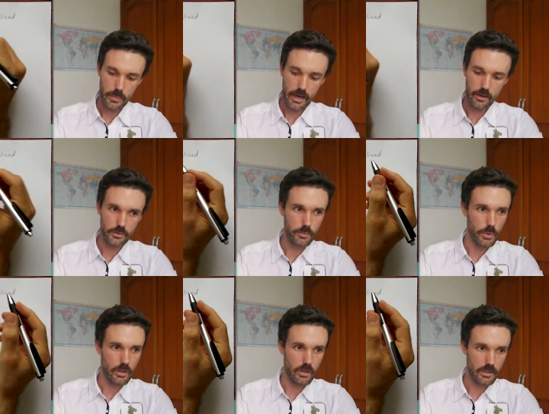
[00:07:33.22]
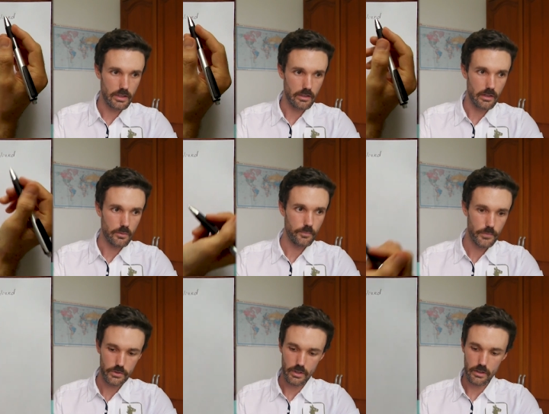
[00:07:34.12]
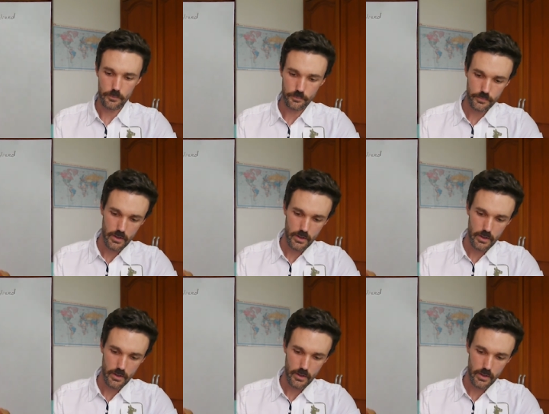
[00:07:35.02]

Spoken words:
pounds per kilo. So